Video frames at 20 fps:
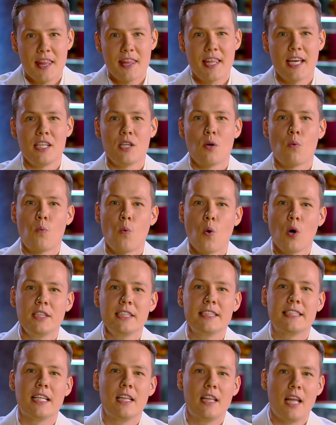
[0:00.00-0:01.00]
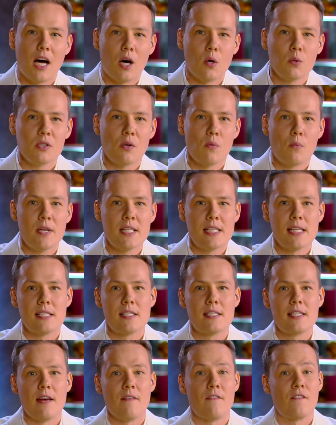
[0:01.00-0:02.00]
than what is allowed
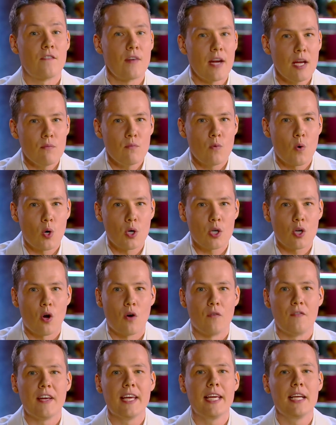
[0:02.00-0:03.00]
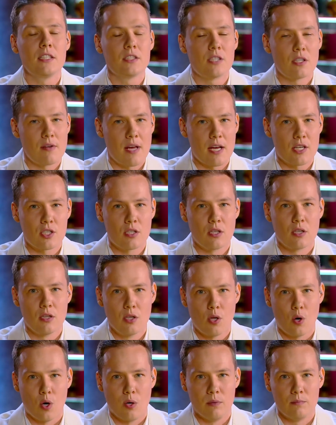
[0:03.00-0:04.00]
within the framework of international
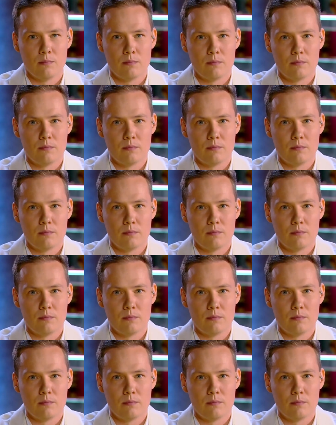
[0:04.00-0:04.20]
law.